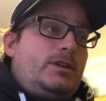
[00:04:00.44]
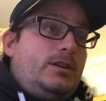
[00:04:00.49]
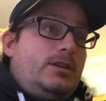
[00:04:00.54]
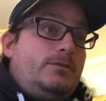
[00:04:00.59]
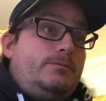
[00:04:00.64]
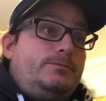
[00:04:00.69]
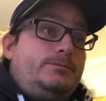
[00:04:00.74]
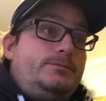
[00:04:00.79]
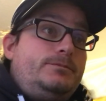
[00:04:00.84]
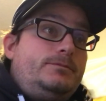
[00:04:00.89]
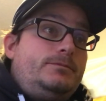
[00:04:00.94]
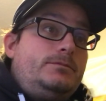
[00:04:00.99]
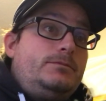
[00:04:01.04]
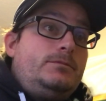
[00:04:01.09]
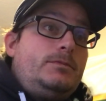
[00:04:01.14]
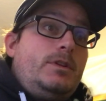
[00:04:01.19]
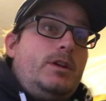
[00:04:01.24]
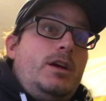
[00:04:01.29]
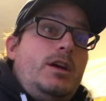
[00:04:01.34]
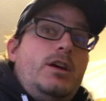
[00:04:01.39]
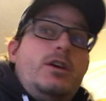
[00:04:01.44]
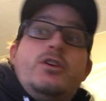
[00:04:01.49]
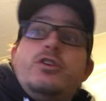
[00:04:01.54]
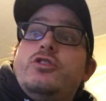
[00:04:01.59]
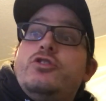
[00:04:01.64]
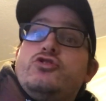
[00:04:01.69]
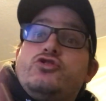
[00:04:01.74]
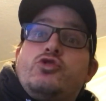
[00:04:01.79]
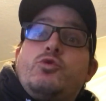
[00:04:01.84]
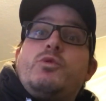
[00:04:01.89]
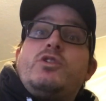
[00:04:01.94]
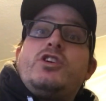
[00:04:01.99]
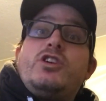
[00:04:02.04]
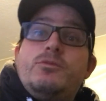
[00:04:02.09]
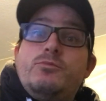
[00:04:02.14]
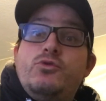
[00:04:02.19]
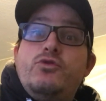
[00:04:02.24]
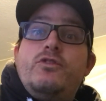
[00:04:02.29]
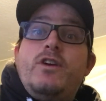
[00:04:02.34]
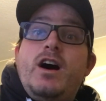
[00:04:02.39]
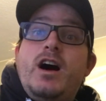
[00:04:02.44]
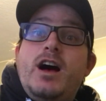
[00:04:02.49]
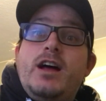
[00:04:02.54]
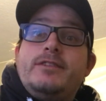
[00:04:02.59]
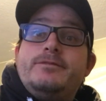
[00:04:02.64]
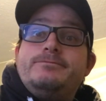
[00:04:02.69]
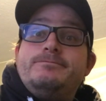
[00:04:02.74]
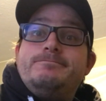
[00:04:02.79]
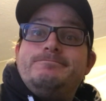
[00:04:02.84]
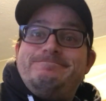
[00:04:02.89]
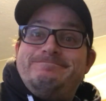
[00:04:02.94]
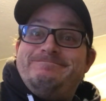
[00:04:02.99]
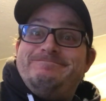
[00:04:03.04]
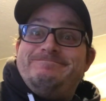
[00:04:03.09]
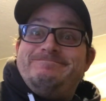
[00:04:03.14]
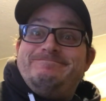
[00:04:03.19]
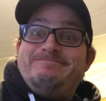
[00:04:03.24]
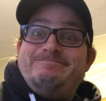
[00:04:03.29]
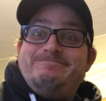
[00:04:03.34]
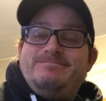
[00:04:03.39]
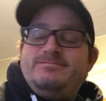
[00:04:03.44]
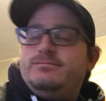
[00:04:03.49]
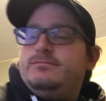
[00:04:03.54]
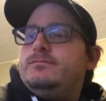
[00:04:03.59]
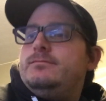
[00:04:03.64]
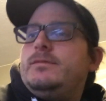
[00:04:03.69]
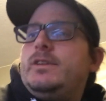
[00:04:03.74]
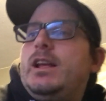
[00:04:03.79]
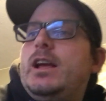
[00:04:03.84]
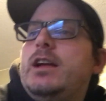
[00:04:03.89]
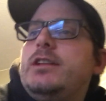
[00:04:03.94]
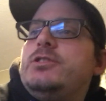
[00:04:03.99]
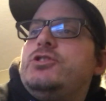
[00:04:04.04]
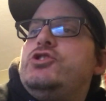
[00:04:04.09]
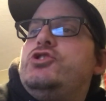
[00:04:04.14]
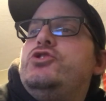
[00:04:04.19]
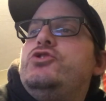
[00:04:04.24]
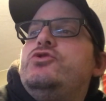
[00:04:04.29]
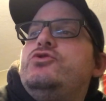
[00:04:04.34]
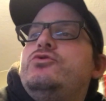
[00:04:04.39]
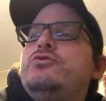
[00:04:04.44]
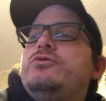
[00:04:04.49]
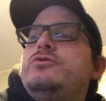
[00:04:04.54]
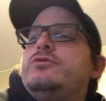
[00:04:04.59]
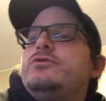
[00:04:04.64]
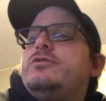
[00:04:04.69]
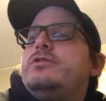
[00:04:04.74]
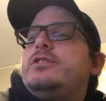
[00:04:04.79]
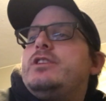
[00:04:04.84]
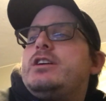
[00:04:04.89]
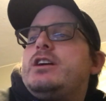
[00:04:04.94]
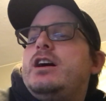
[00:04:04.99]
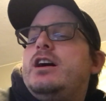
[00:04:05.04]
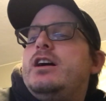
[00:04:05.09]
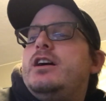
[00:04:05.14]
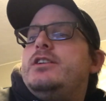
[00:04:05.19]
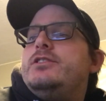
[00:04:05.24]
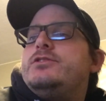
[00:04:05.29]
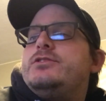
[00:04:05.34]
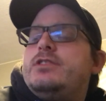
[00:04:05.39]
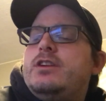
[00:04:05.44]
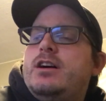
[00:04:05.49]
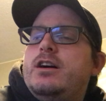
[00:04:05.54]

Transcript: Um, so we're gonna move on onto the cards.